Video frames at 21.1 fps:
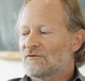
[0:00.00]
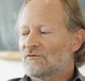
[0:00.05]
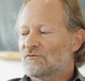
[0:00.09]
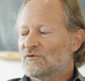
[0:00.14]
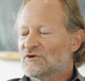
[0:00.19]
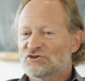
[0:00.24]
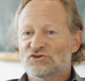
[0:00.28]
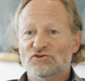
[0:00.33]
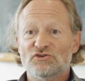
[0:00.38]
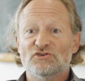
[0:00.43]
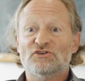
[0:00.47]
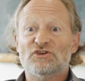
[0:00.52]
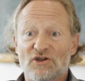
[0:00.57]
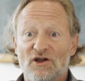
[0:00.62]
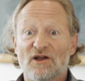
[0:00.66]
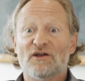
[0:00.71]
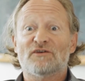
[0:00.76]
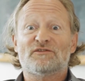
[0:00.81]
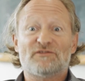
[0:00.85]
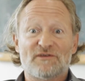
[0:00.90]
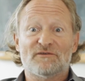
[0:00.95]
We shouldn't
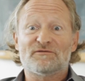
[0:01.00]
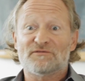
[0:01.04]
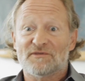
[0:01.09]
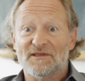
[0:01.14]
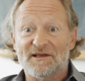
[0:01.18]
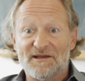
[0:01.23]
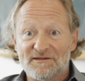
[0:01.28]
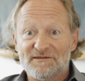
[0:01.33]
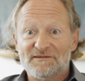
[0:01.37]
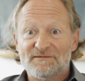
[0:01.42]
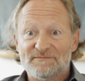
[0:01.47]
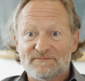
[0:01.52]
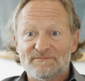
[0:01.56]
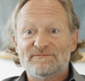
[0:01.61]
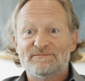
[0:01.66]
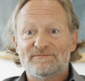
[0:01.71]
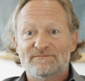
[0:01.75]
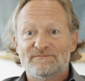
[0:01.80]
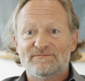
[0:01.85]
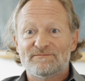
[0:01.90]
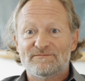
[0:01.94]
deny ourselves that.
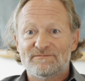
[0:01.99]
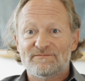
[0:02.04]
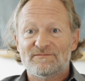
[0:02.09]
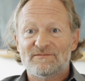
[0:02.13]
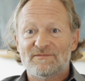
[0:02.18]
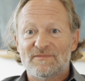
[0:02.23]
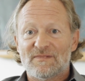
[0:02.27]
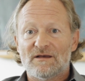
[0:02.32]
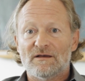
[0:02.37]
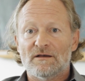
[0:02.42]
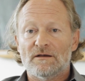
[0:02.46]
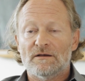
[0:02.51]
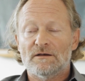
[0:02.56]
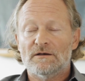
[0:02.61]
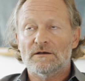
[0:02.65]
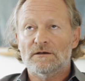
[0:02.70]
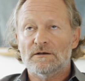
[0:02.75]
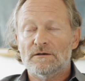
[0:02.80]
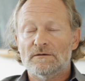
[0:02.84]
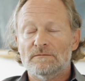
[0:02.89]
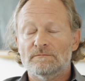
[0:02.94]

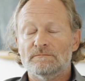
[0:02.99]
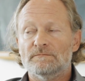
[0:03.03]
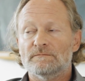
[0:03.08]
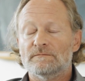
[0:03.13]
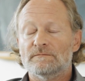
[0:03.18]
Um,